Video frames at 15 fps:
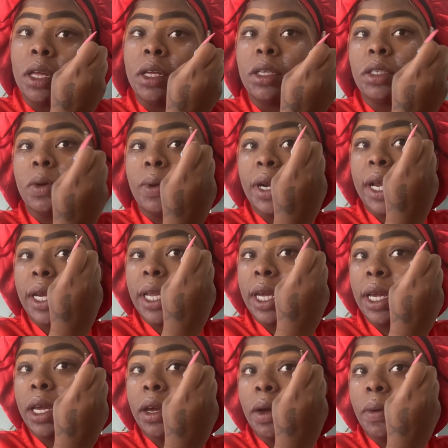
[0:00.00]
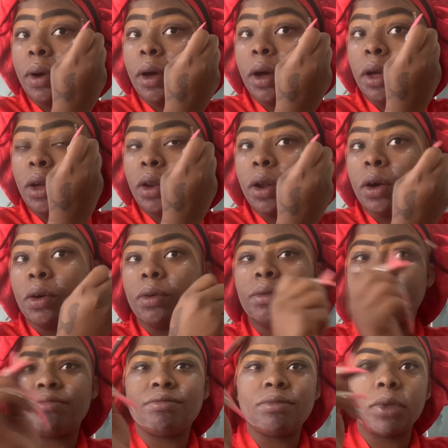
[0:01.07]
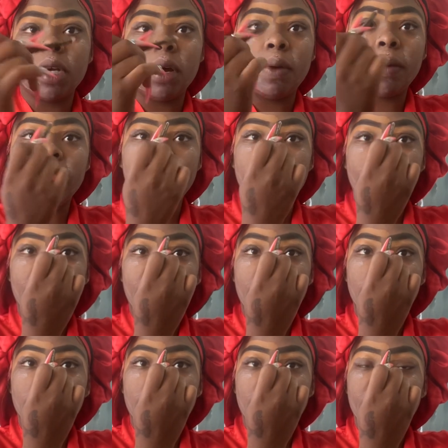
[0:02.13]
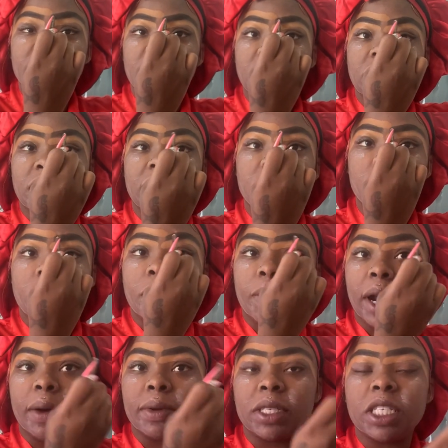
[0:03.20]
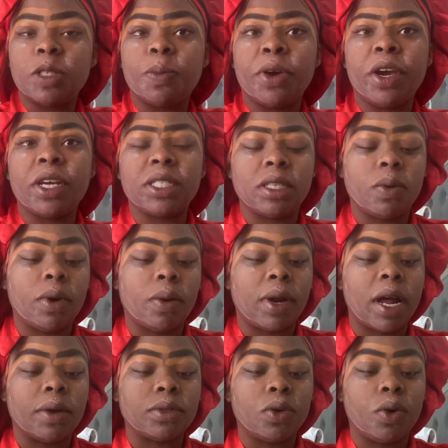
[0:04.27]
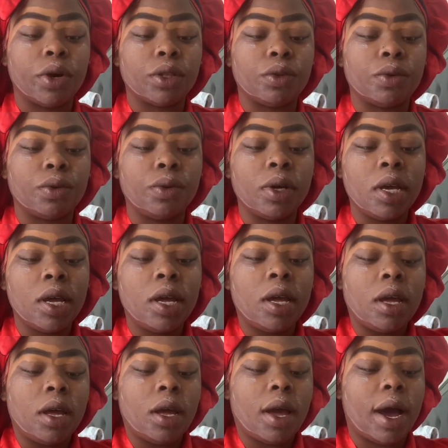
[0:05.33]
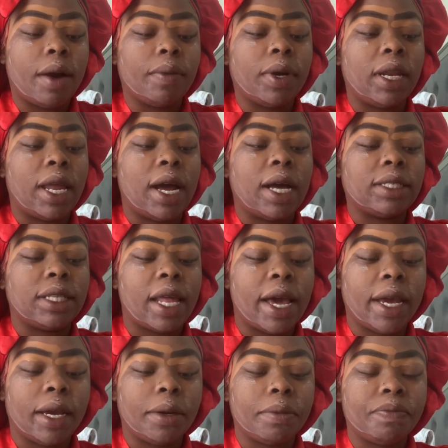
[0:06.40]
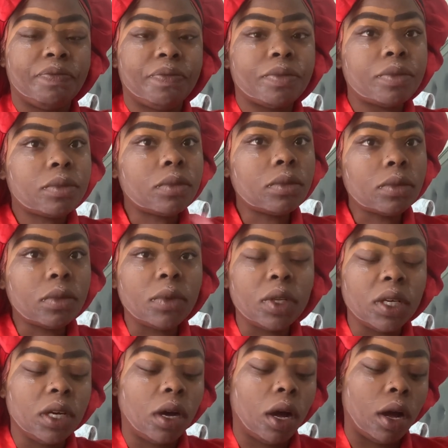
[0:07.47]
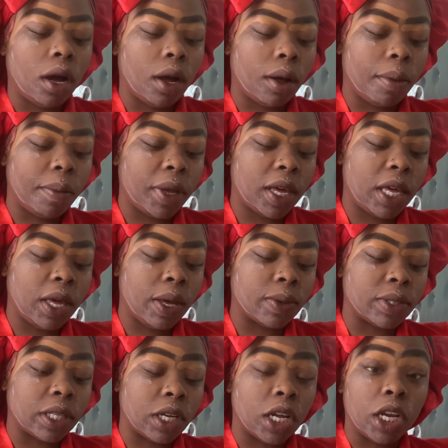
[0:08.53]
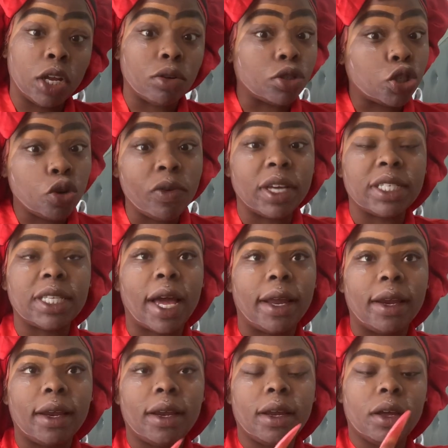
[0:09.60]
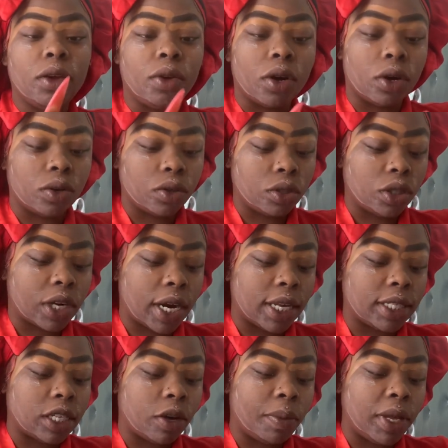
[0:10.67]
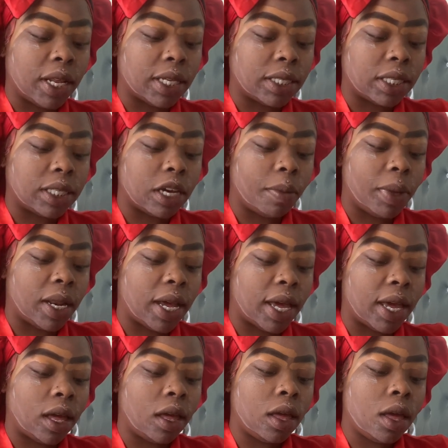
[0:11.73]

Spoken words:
So when I did get, you know, away, we had our little conversation. I told him what I was experiencing, what I was going through. I realized, like, he was a little too excited, you know, trying to tell me this and tell me that,